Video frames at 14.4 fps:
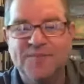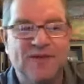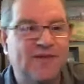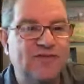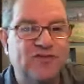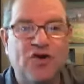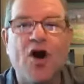Let's
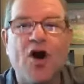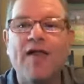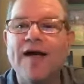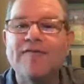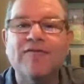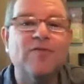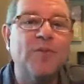call
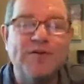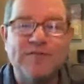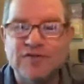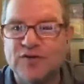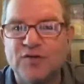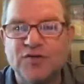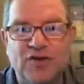everyone we ever
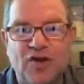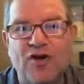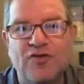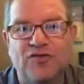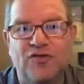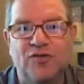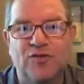sold the car
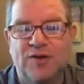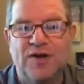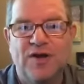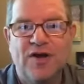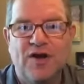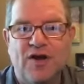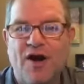to and
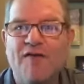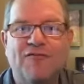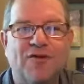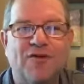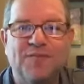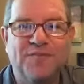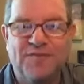offer
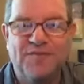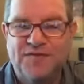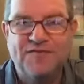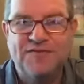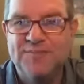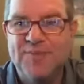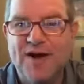them fifty
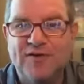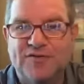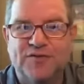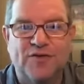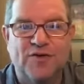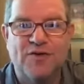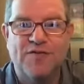bucks for
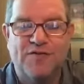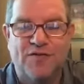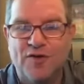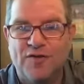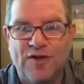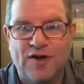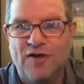a referral to
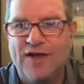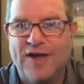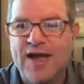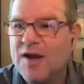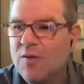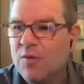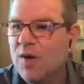call. Like,
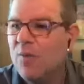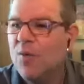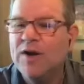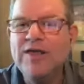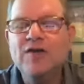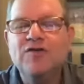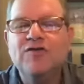what what do
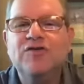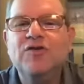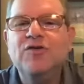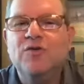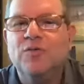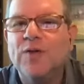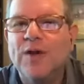you
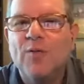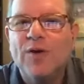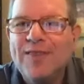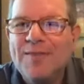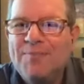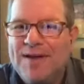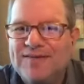do? Like, what do the
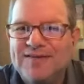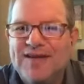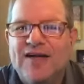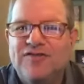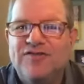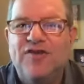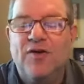best guys
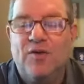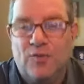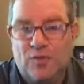do?